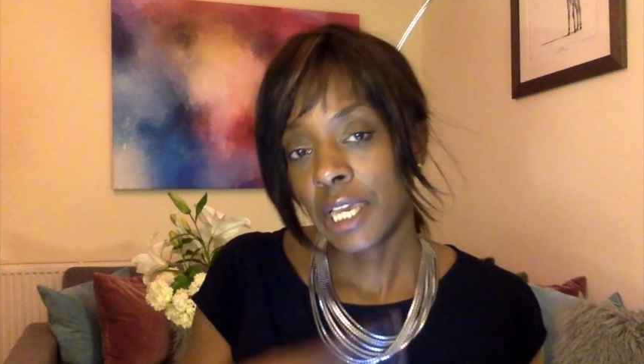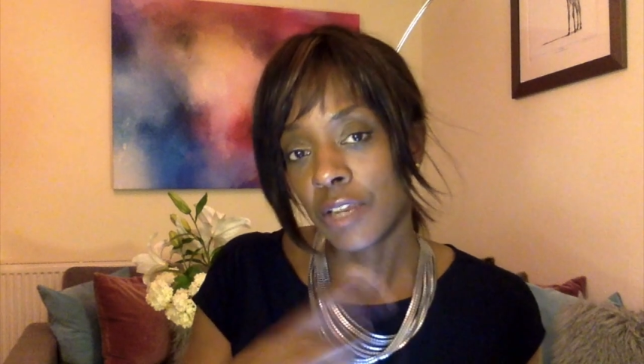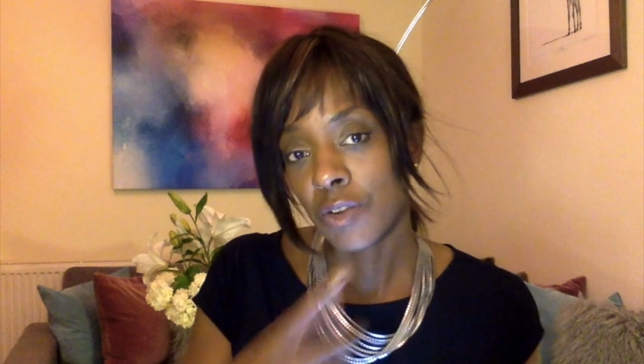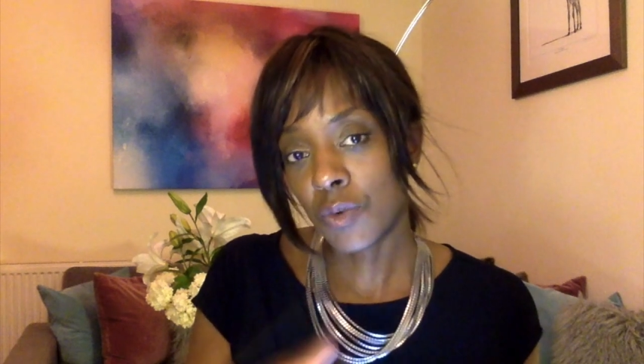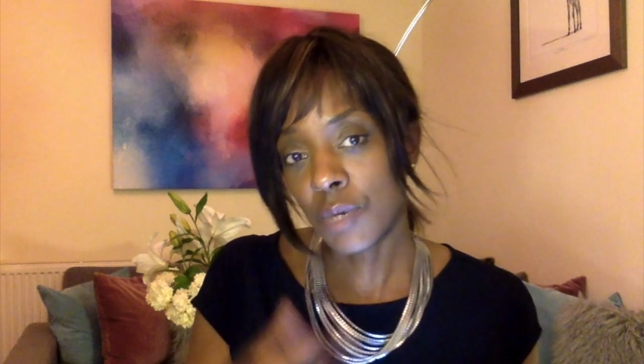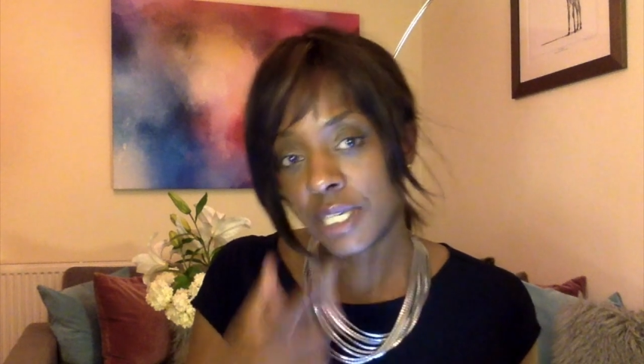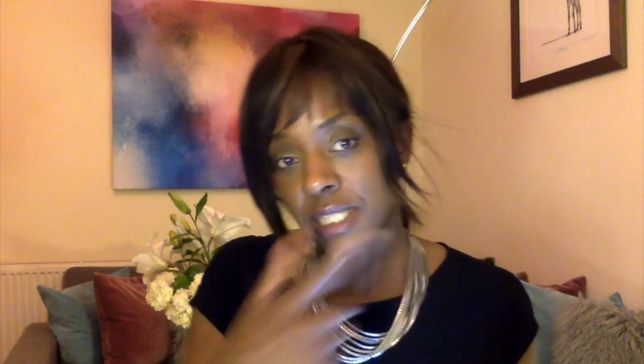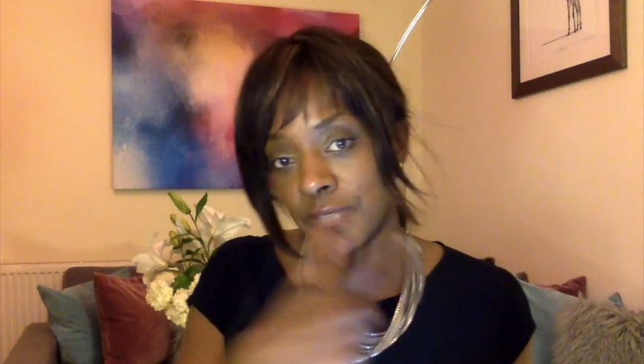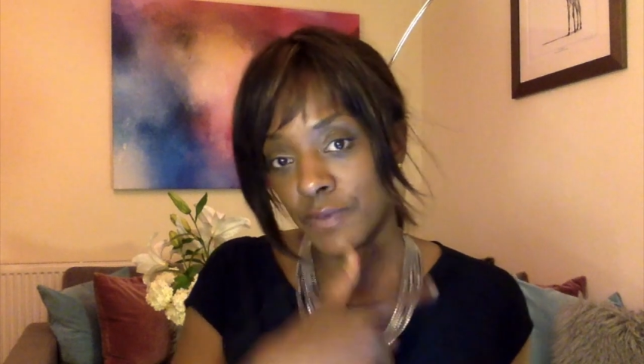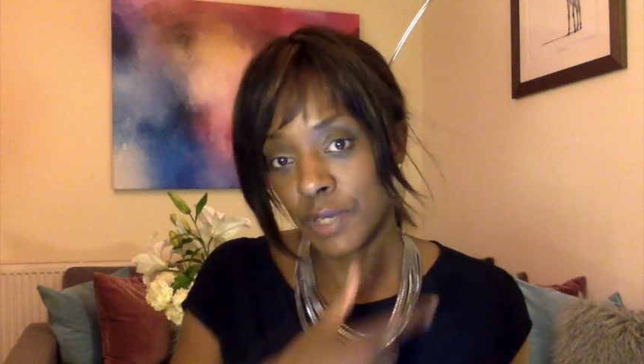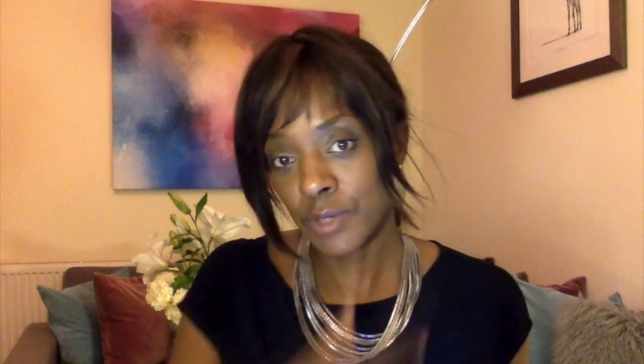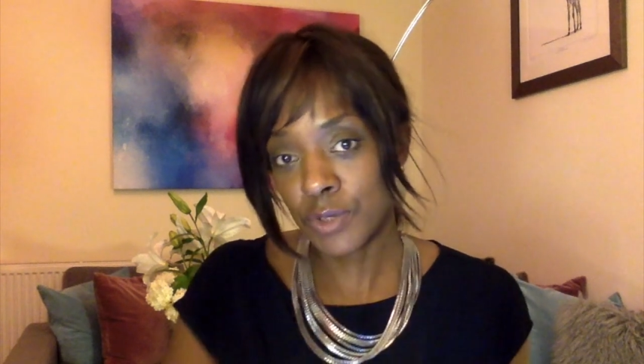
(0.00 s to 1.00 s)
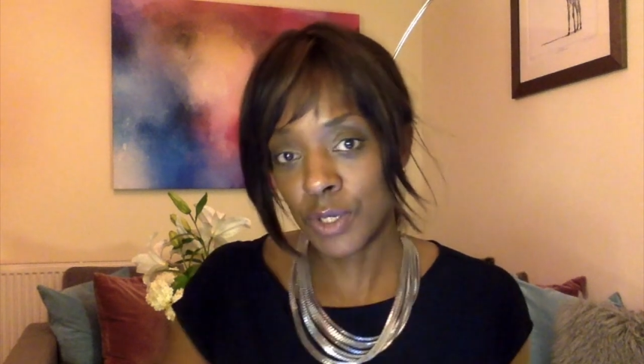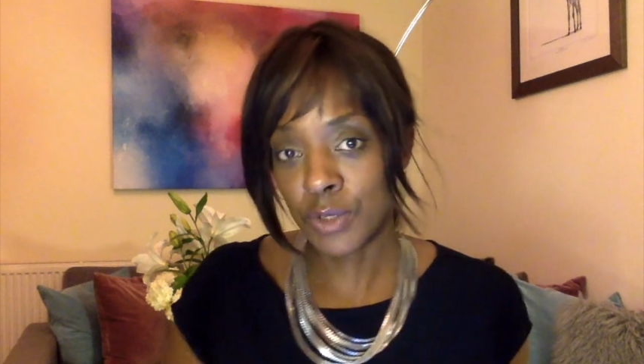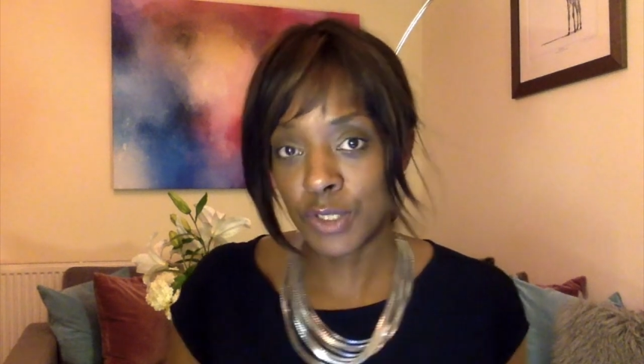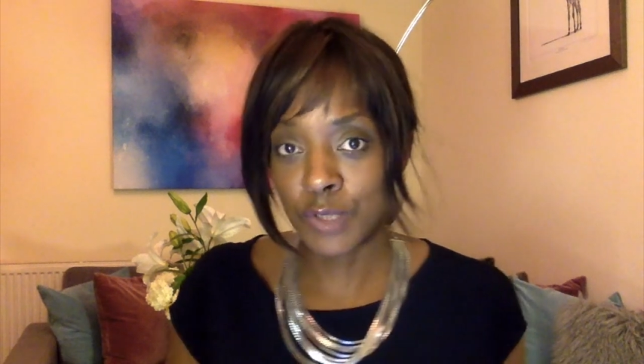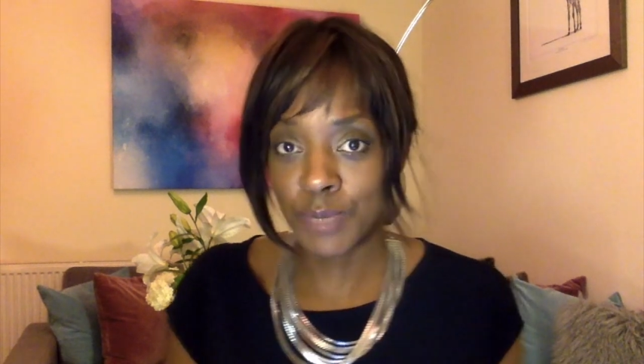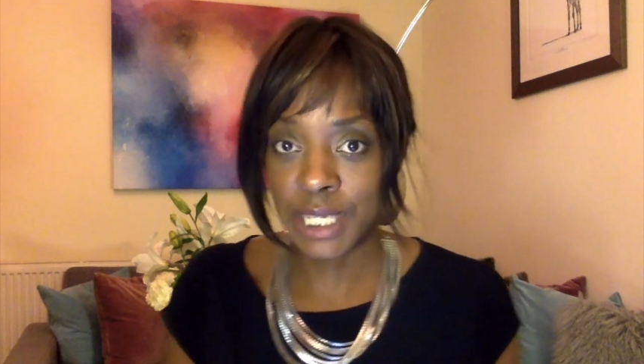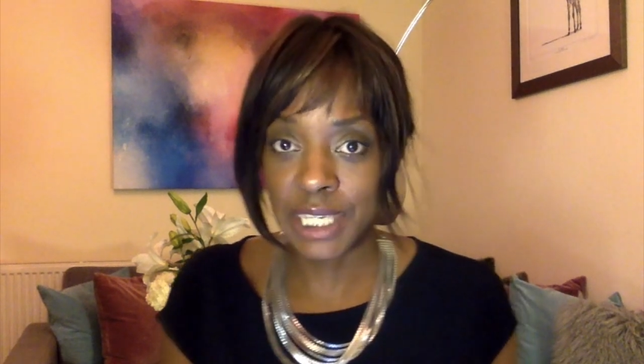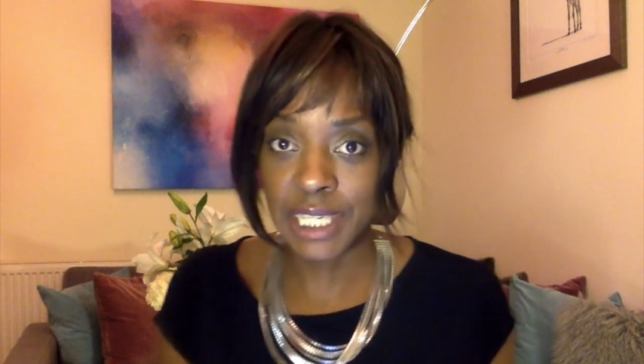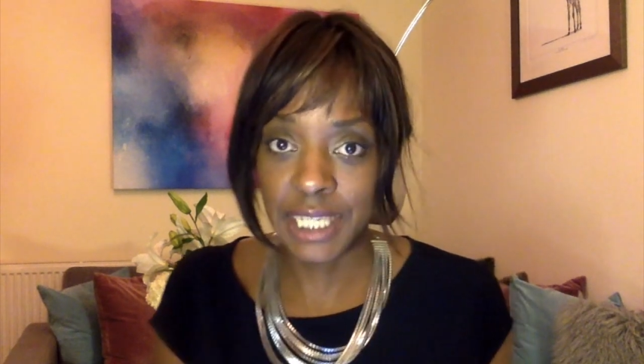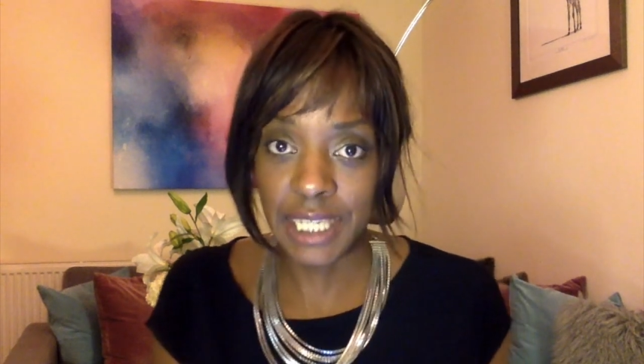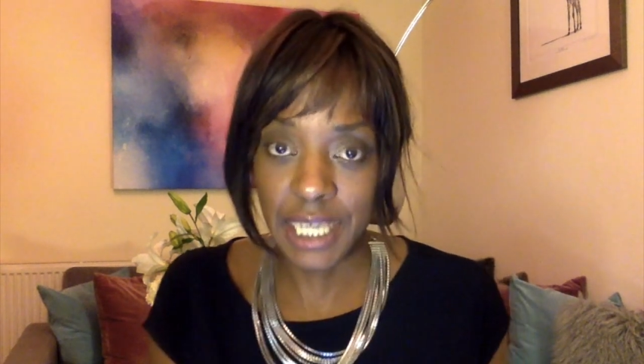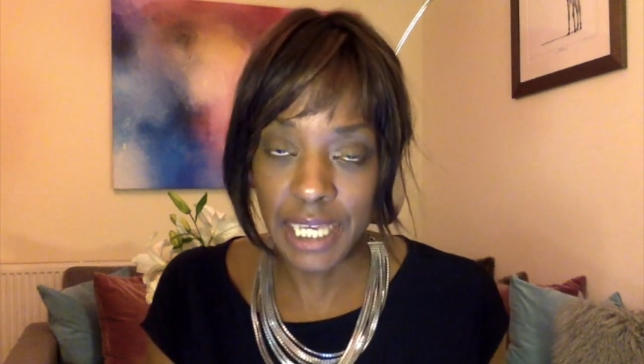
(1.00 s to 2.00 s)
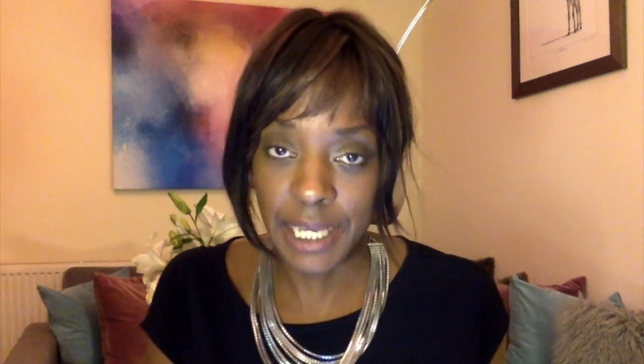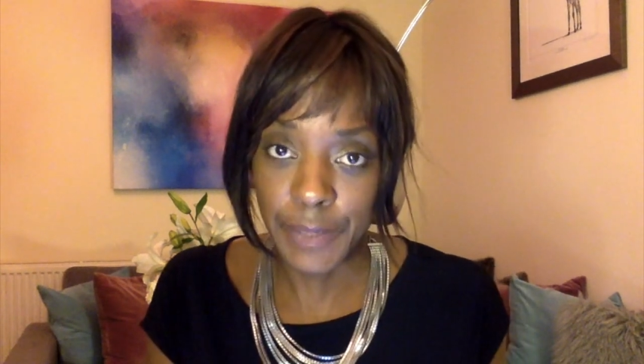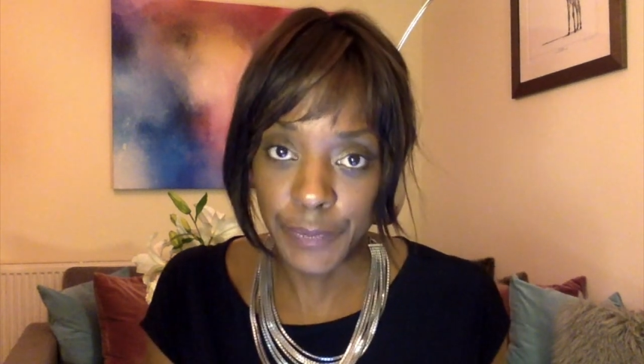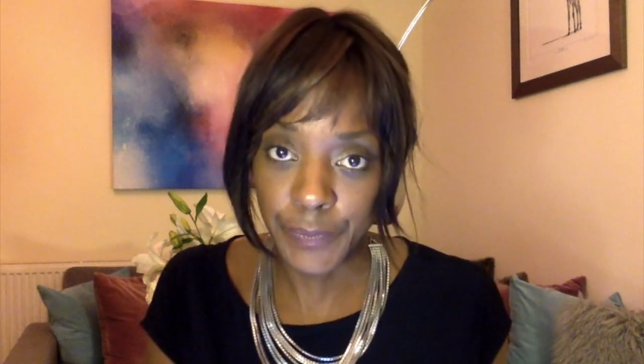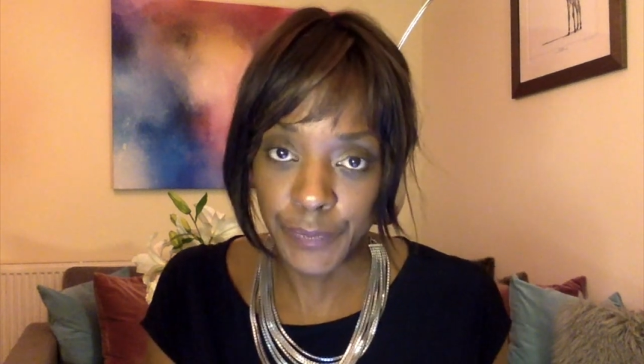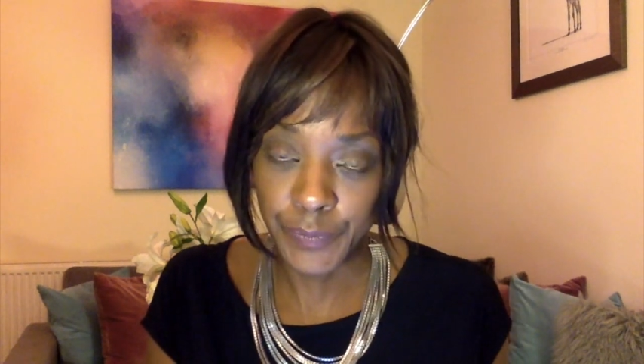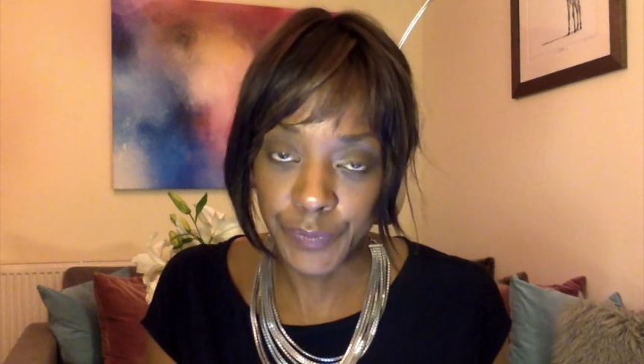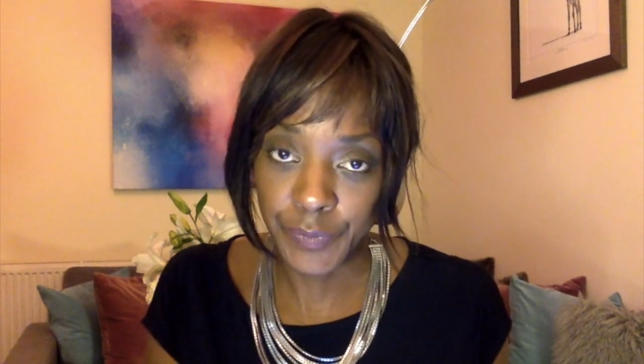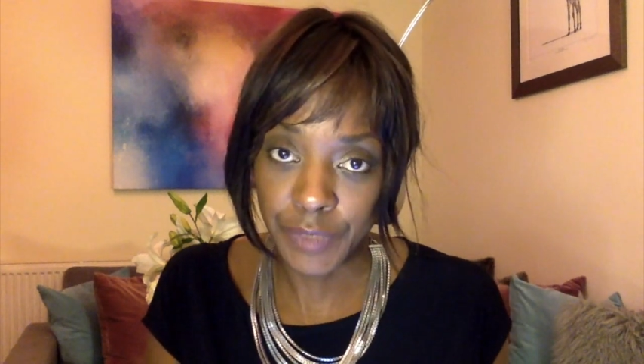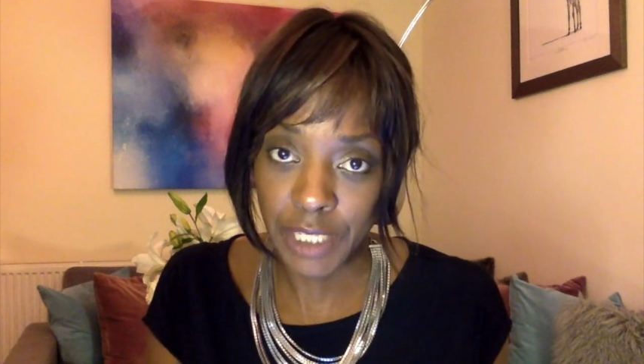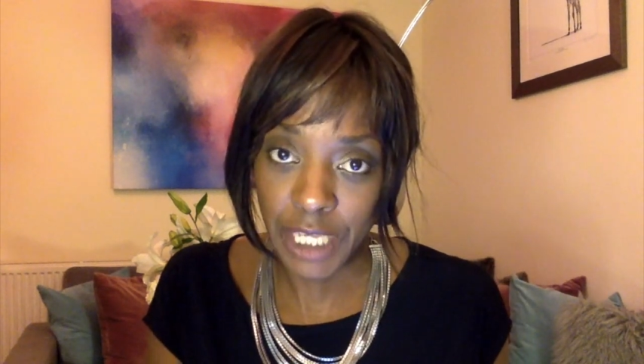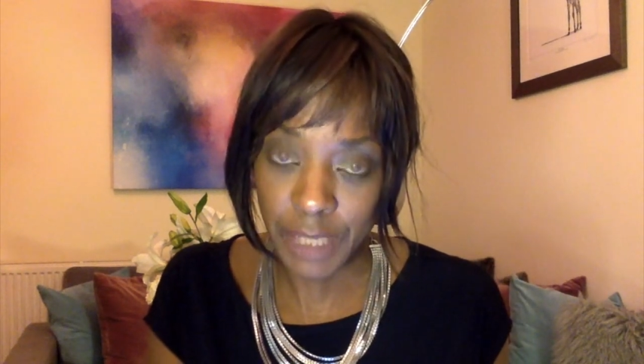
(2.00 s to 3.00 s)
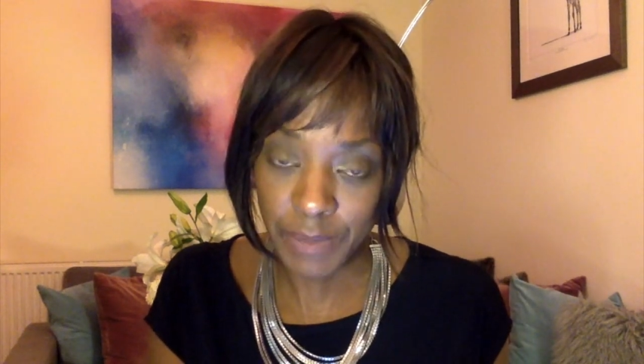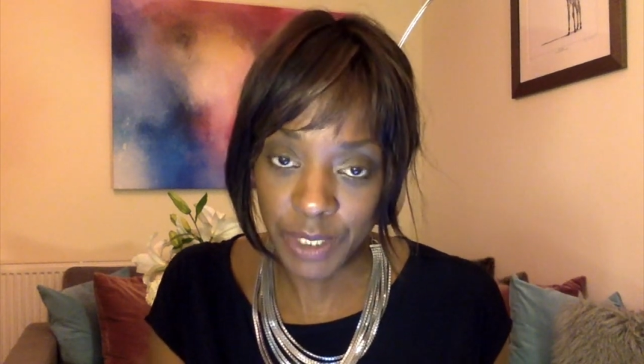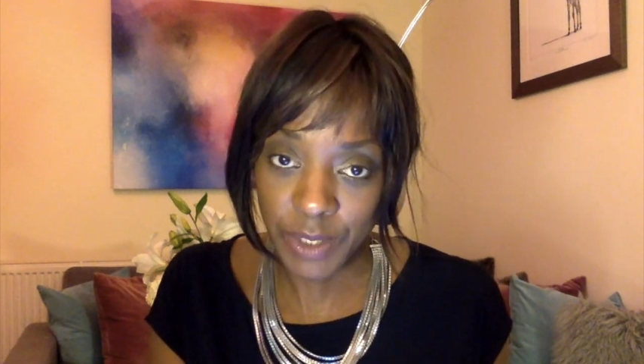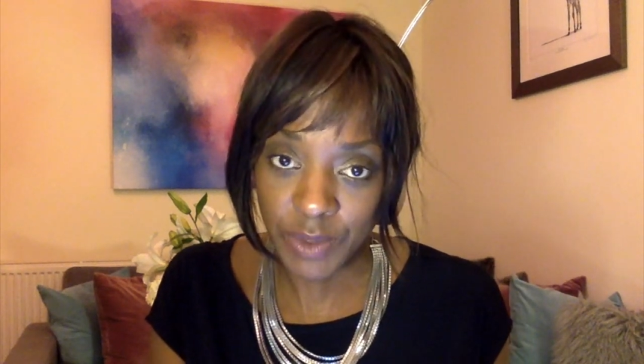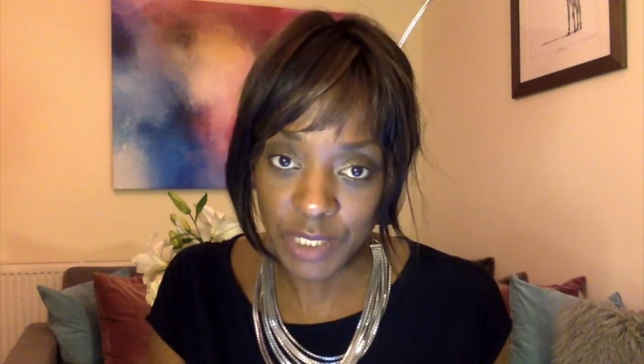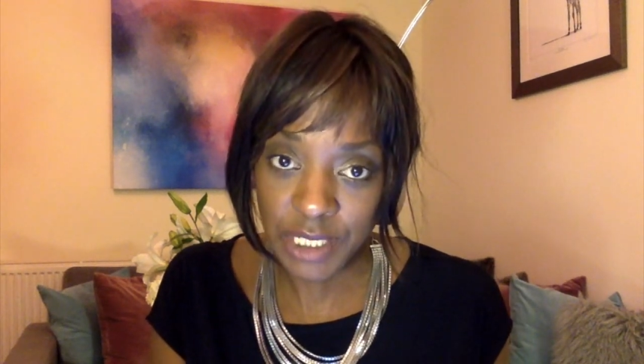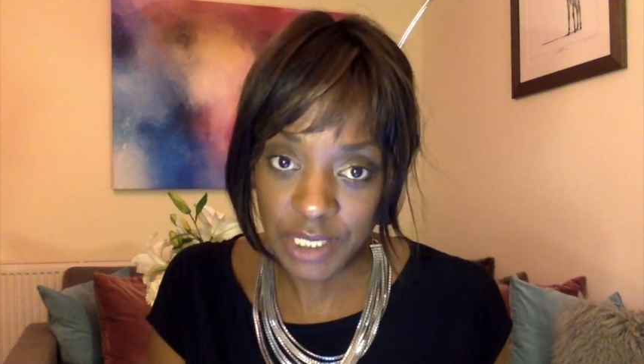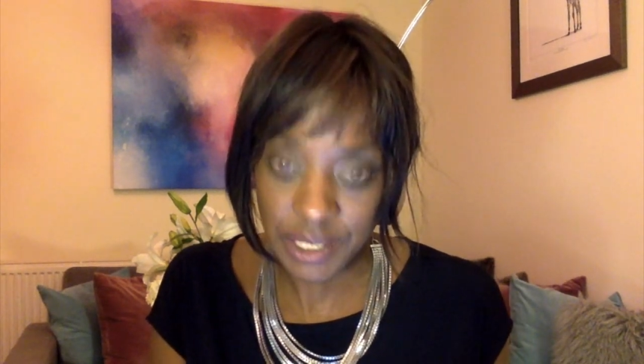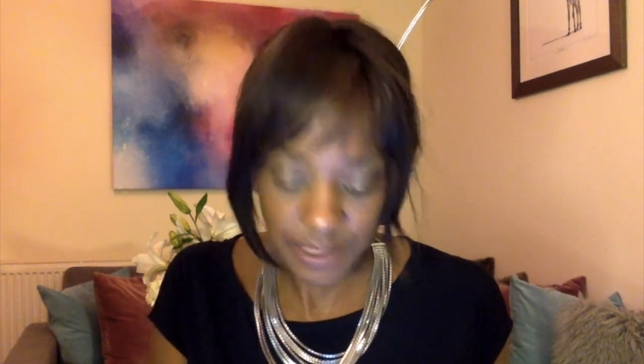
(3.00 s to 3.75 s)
it requires the photo to be uploaded.